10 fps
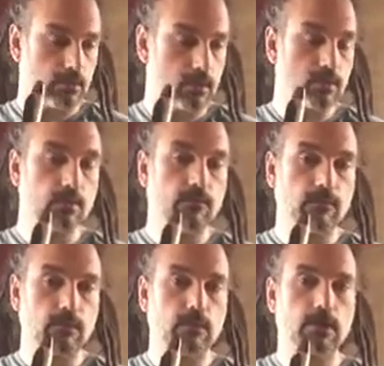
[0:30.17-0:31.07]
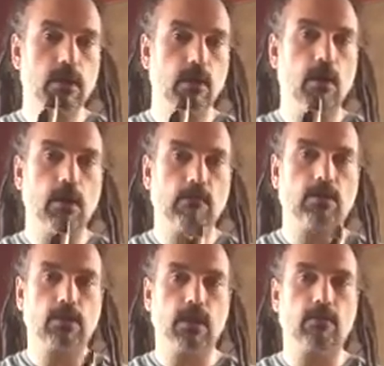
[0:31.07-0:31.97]
tuned flutes, they all have
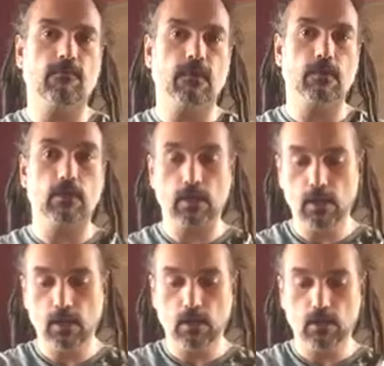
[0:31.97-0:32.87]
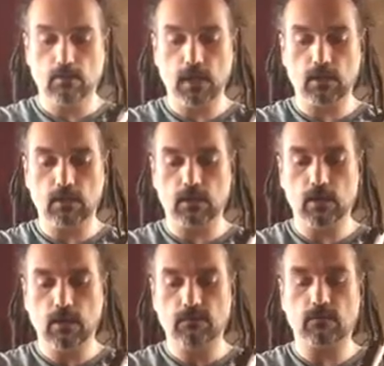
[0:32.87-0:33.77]
the same fingering. Main thing
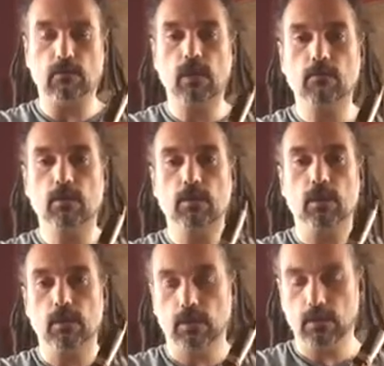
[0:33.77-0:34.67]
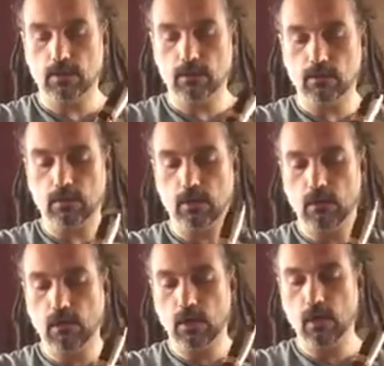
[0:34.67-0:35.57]
you have to remember is you will
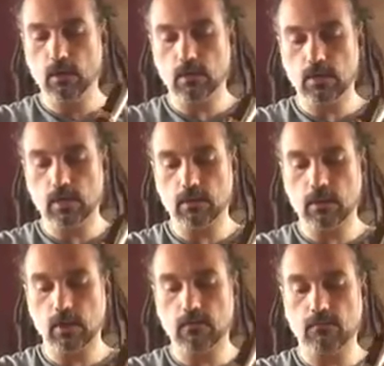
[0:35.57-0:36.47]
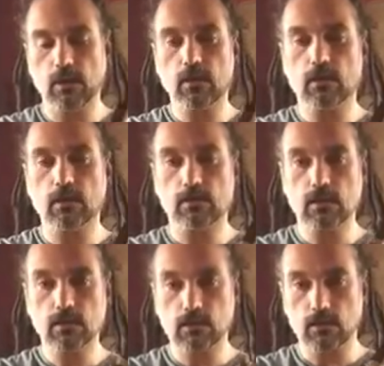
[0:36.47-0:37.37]
no longer, like the Native American
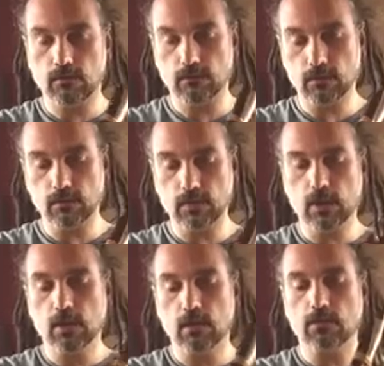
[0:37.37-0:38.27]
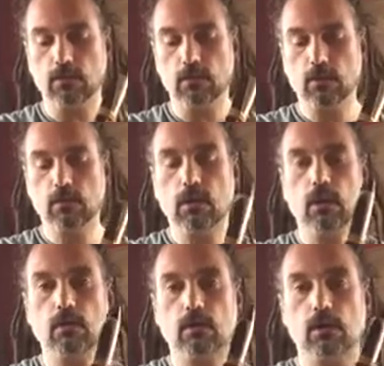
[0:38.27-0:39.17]
6-hole flute, you will no
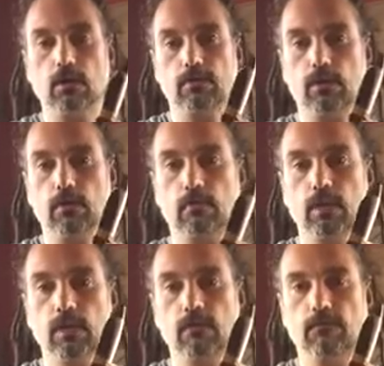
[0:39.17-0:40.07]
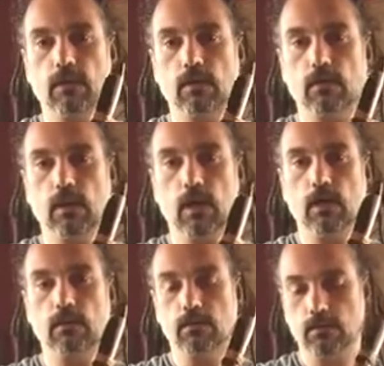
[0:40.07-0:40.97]
longer keep your ring finger
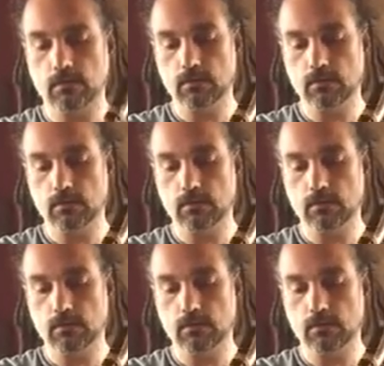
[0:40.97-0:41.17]
on